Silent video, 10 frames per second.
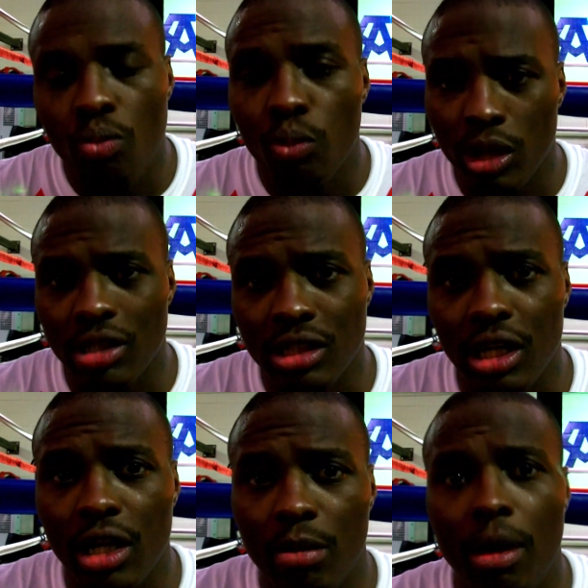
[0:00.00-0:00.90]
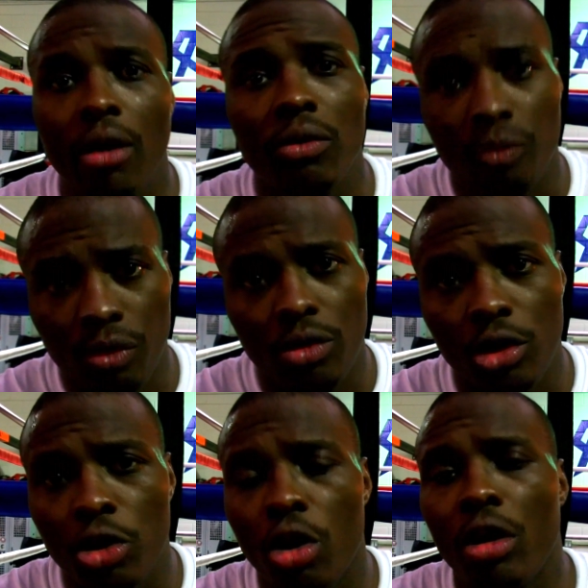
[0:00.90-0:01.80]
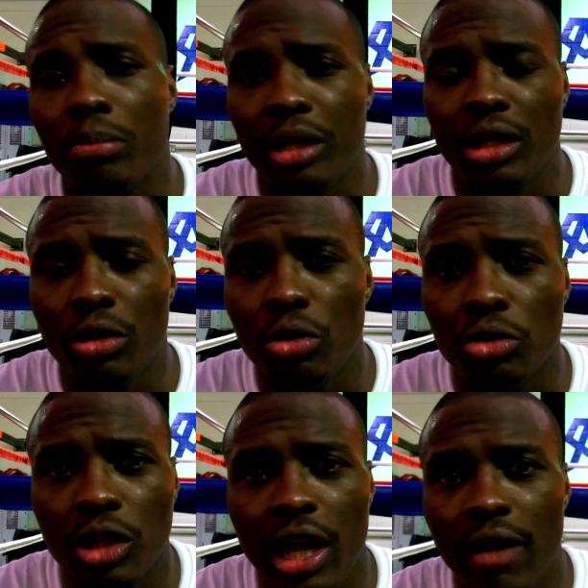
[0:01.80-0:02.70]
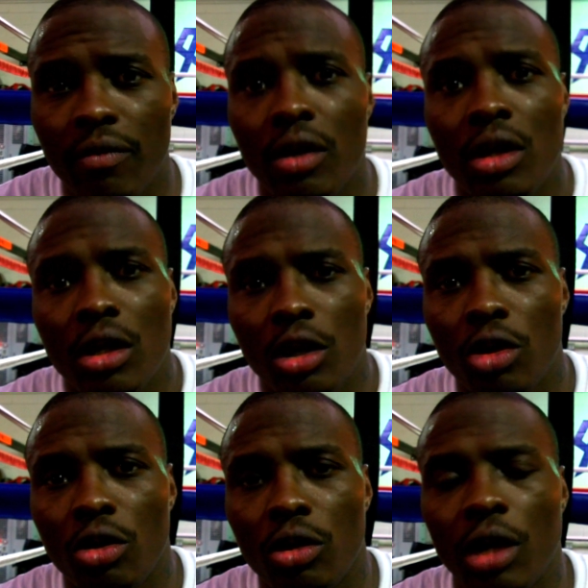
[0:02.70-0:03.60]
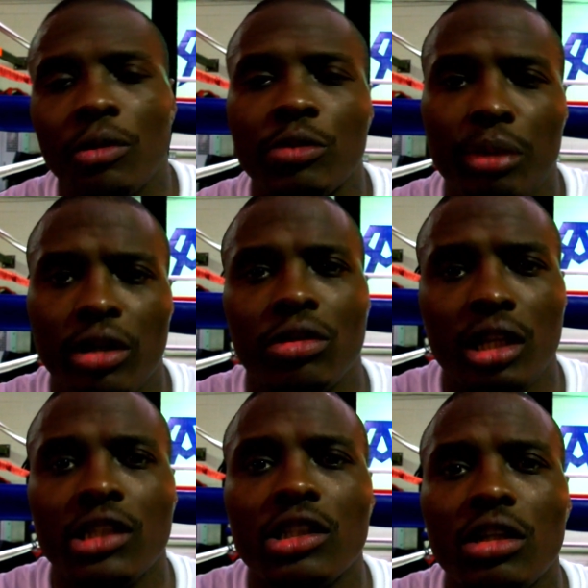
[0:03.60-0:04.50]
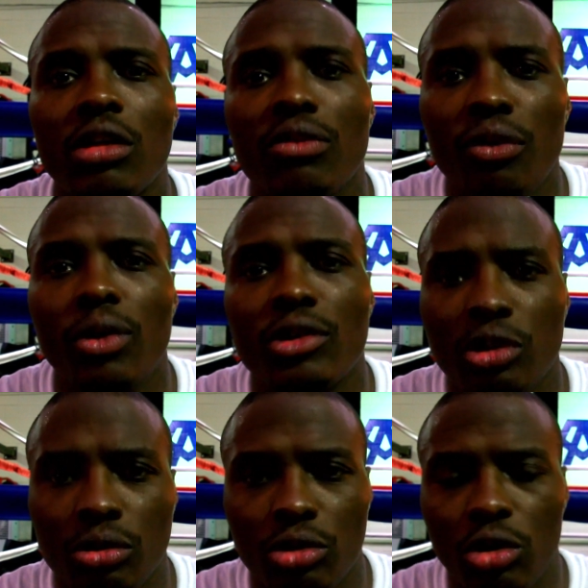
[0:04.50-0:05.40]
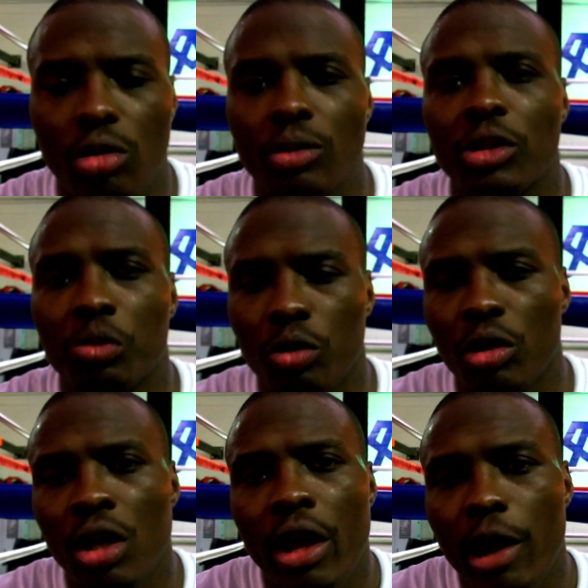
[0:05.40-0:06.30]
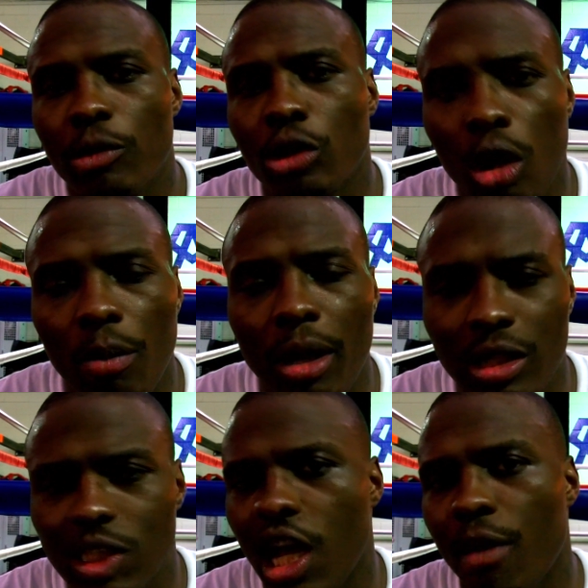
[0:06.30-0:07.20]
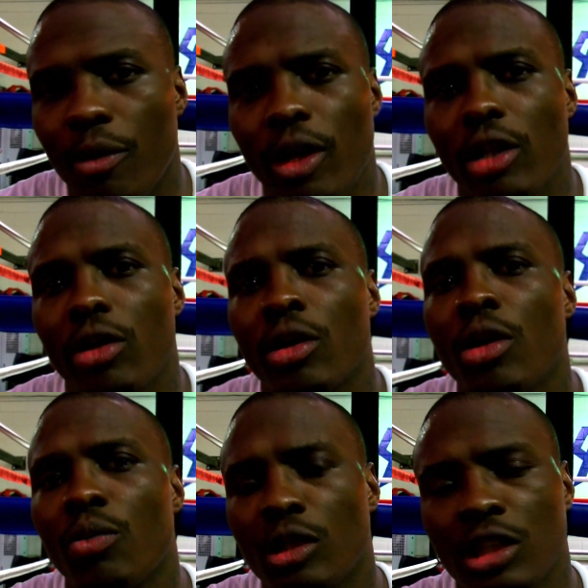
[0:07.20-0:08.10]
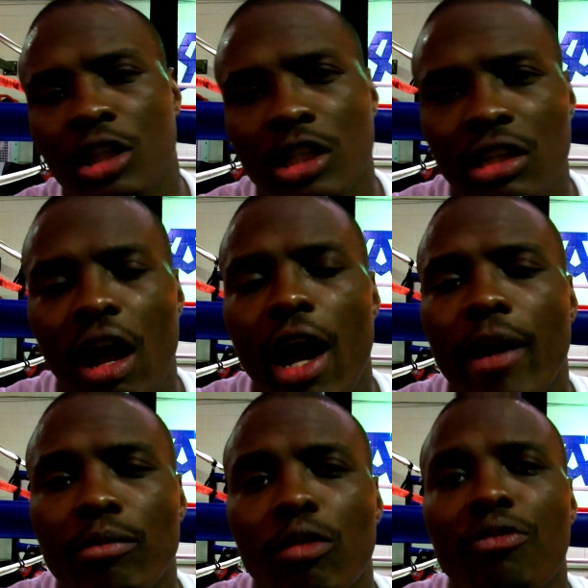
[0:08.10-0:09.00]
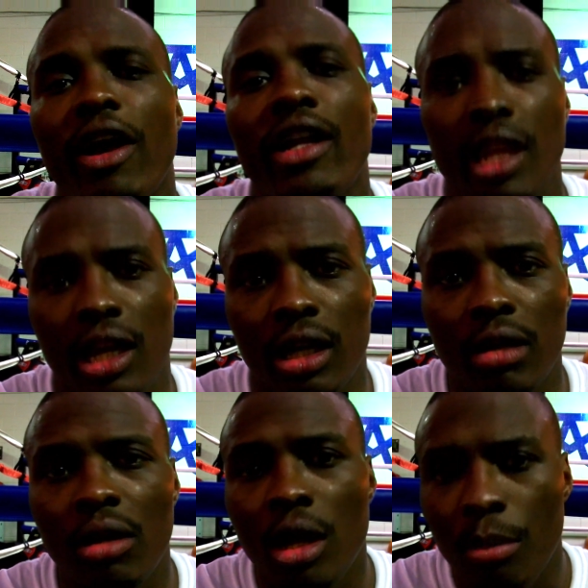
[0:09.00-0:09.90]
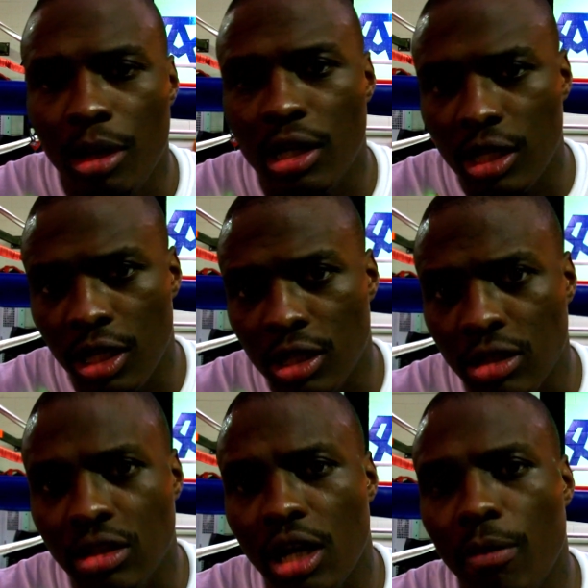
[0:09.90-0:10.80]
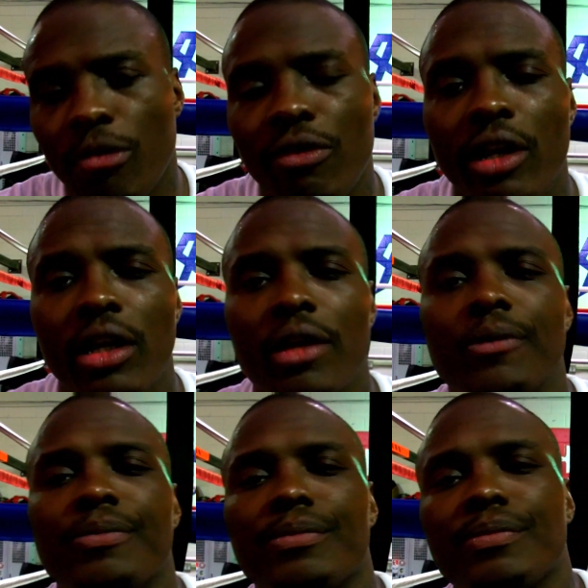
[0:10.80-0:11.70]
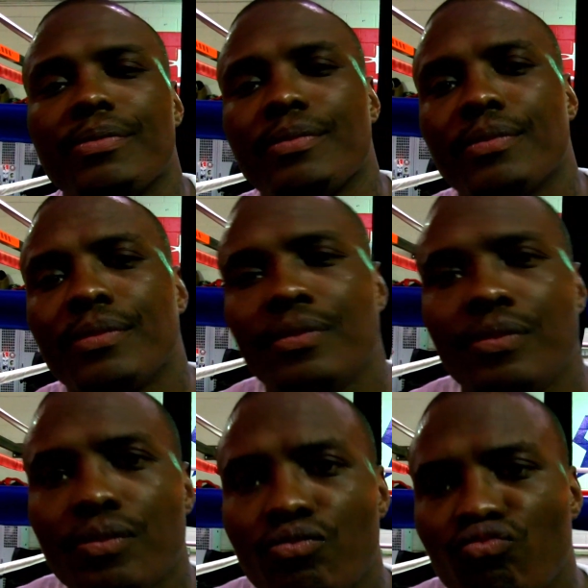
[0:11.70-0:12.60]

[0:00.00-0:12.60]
what it said about you know all the big news that you know it was bigger things to look forward to. So it was it was all about the timing right there. It wasn't the time to fight then, but it is the time to fight now. Well,